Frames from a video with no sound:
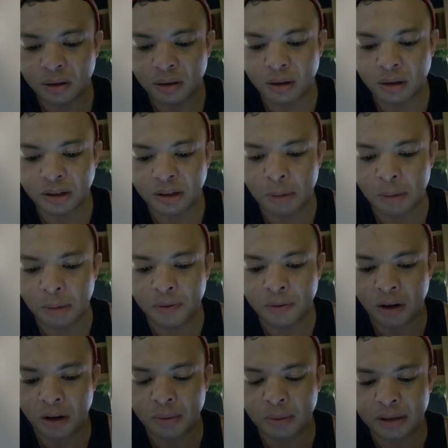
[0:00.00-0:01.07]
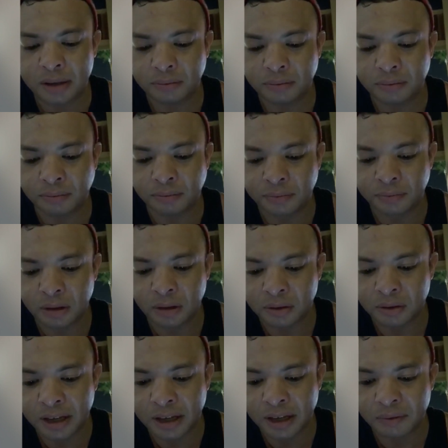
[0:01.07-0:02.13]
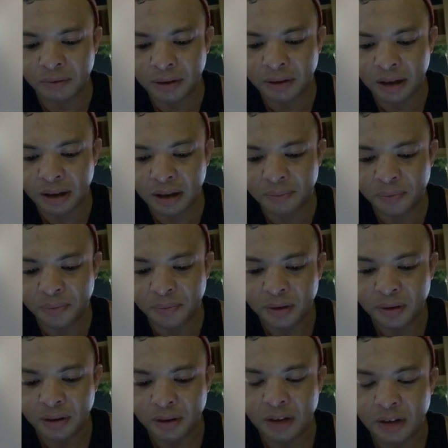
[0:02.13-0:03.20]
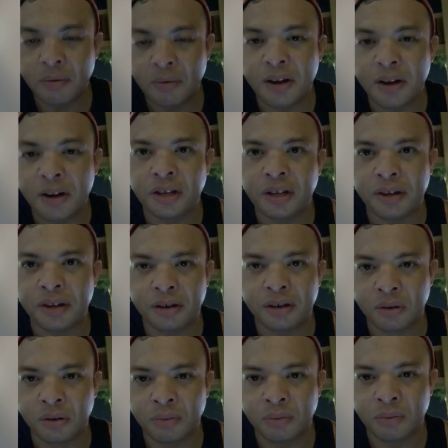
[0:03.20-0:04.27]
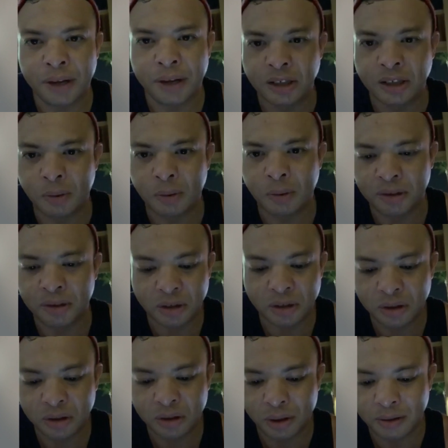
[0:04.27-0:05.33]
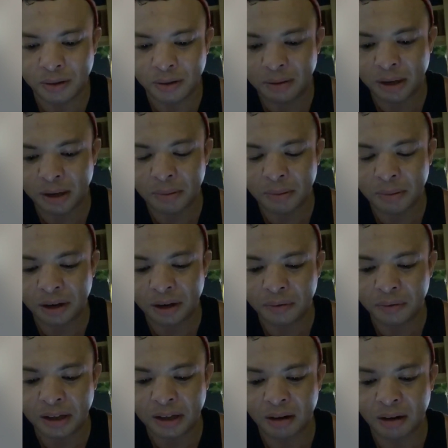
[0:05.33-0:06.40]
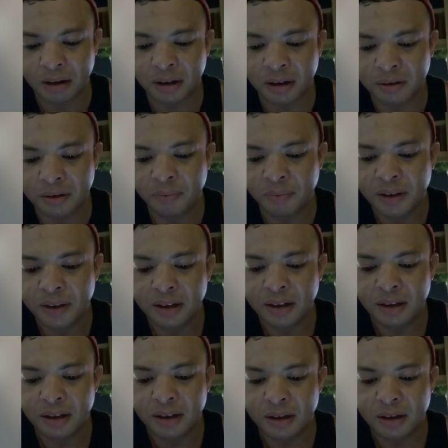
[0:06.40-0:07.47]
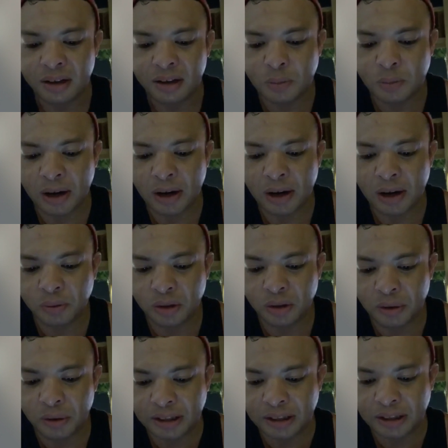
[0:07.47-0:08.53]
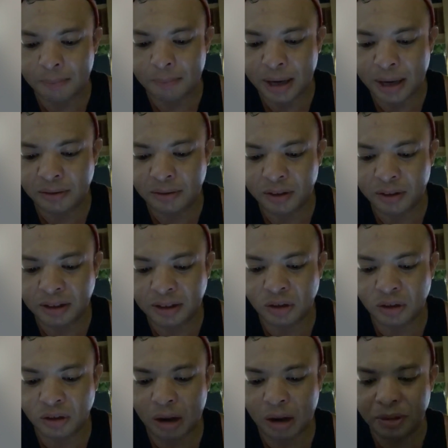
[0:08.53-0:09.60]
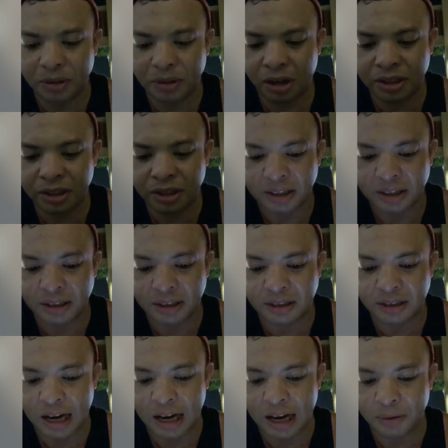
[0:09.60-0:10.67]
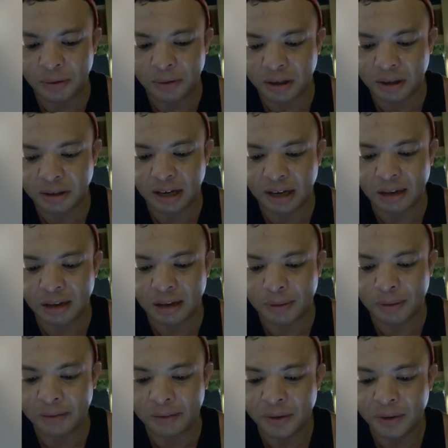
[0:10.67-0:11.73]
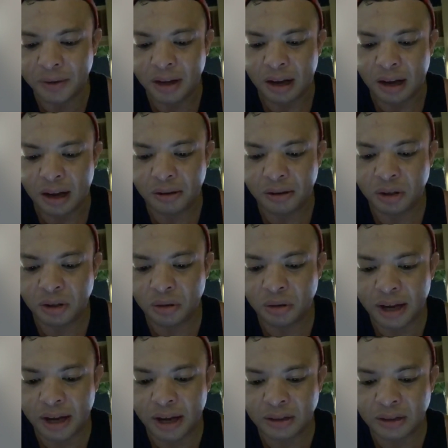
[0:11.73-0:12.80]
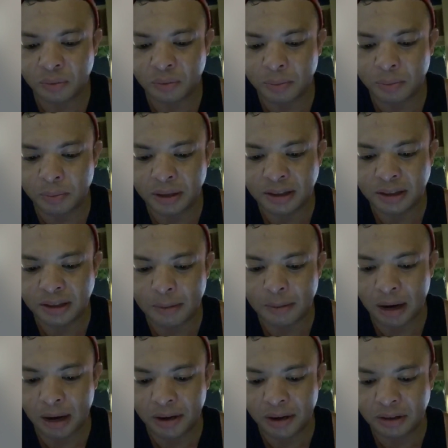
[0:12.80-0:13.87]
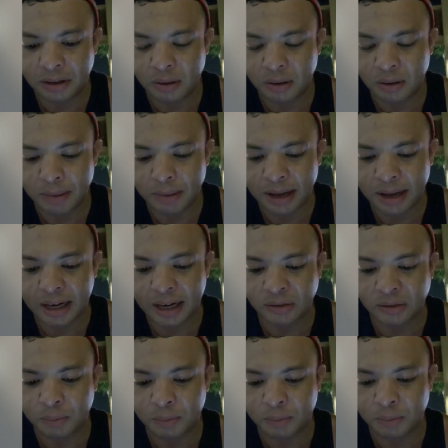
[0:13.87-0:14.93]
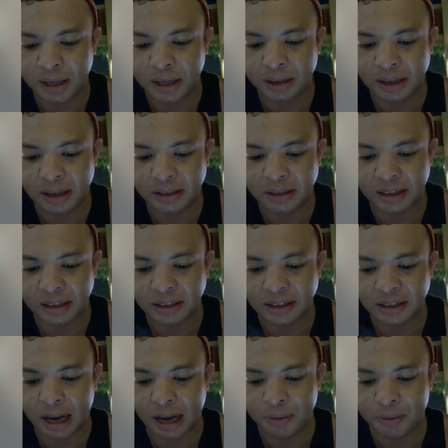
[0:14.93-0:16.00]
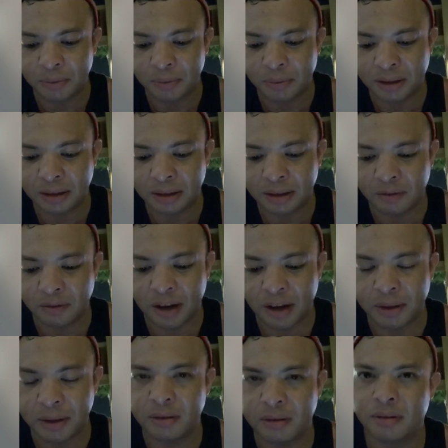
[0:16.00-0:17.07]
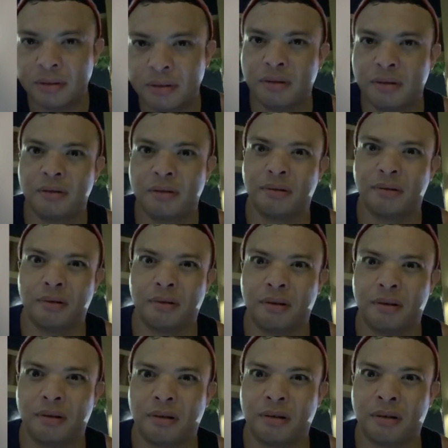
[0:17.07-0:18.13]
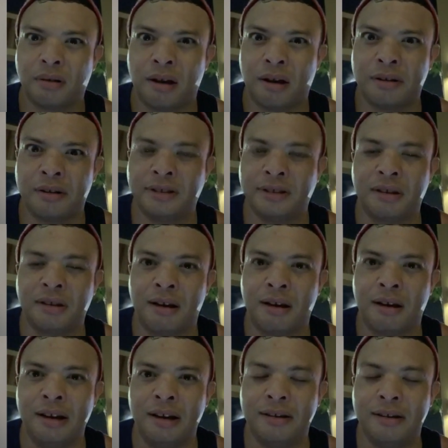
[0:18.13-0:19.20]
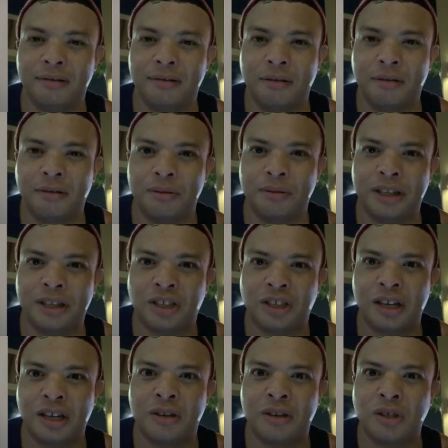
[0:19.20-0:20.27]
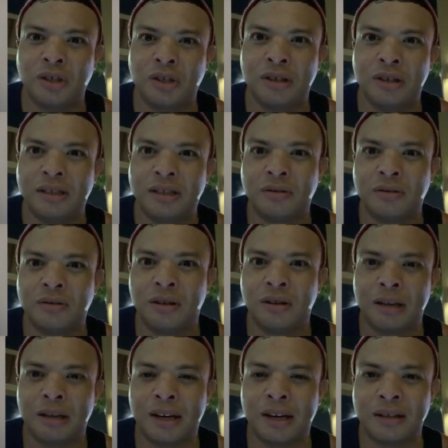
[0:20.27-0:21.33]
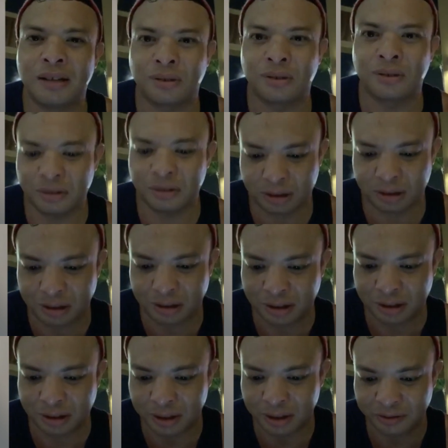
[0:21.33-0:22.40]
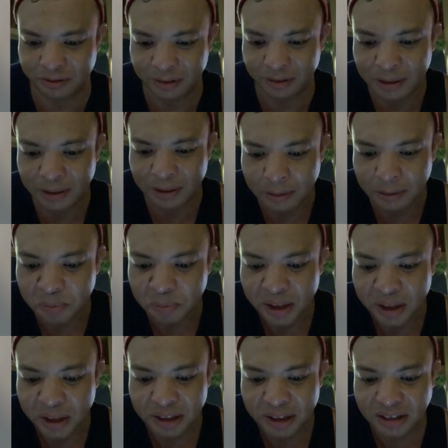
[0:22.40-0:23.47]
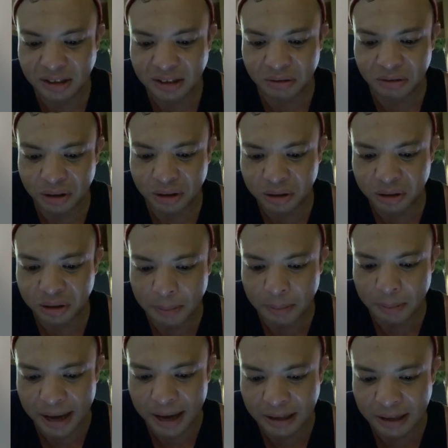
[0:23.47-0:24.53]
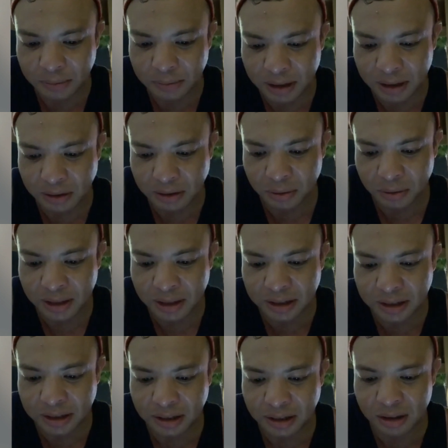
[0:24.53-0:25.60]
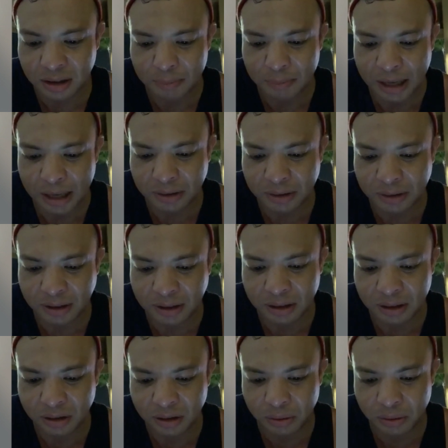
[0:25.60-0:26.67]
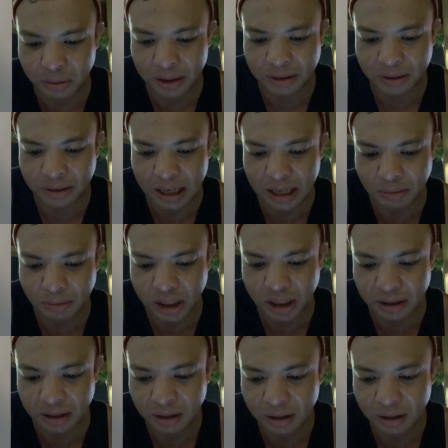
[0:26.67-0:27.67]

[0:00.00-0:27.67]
On top of it all, no, I can't read that. If you want, you can read it on her own page, Bobby Jo Otoyi, but I'm not gonna read that out loud. His parents were the ones that begged for us to drop the charges as his dad was on his dying bed. How do you, as women, stay married to a man that has repeated things like this happening within their family? Honest to God? Holy shit, you do need to do a Gimen and Zulus to yourself. This is to include a past with his only sister and Patrick's son doing same shit.